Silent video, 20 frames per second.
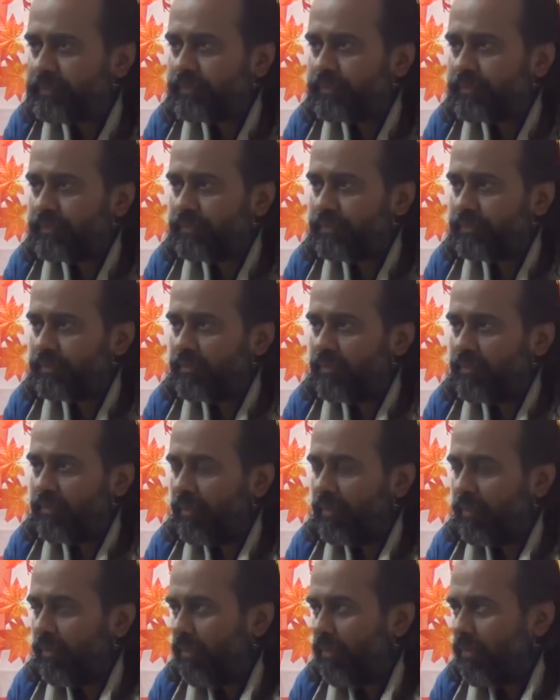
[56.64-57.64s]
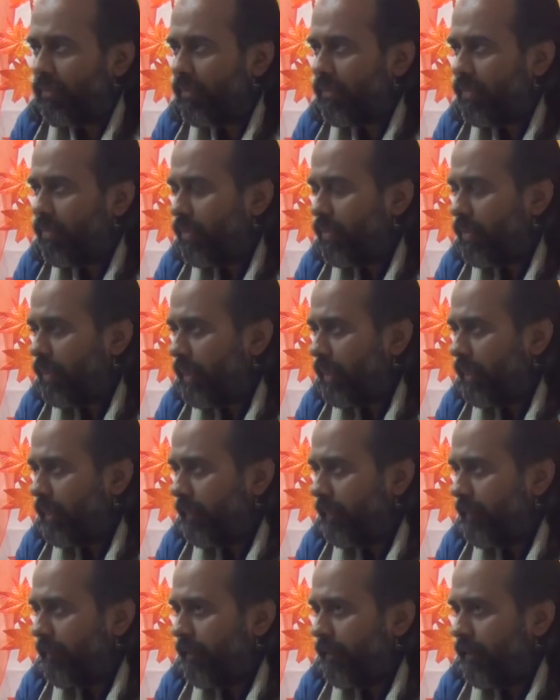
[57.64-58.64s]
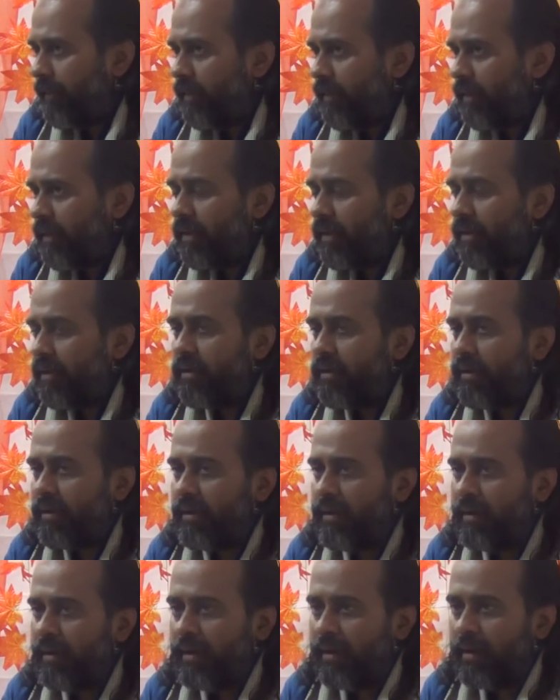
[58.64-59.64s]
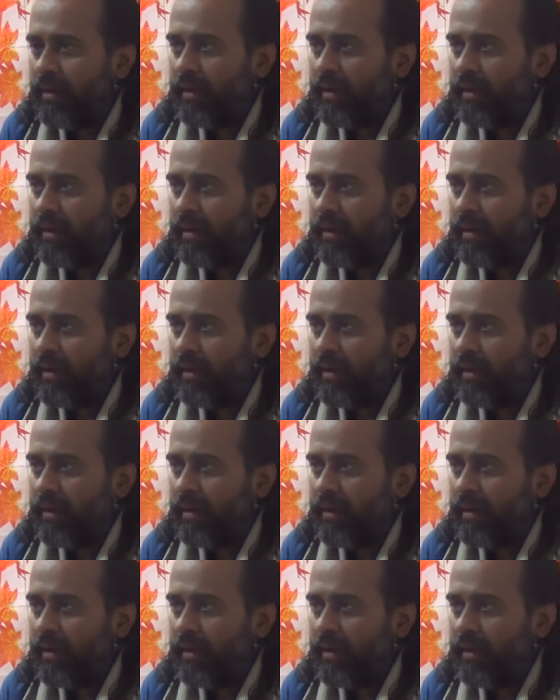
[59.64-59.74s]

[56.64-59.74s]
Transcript: Nobody speaks.